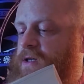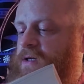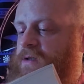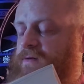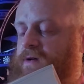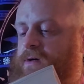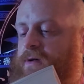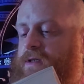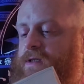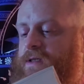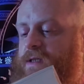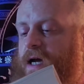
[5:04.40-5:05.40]
and as
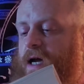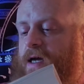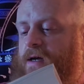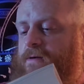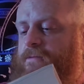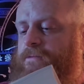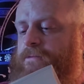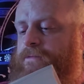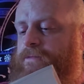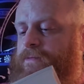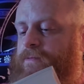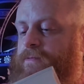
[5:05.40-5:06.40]
vigorous as I.
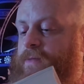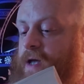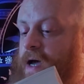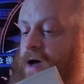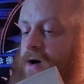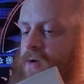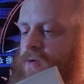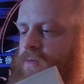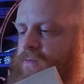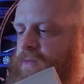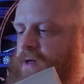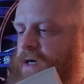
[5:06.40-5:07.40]
Now,
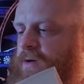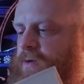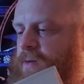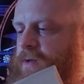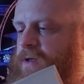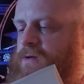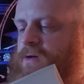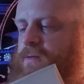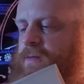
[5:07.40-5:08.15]
I grimly told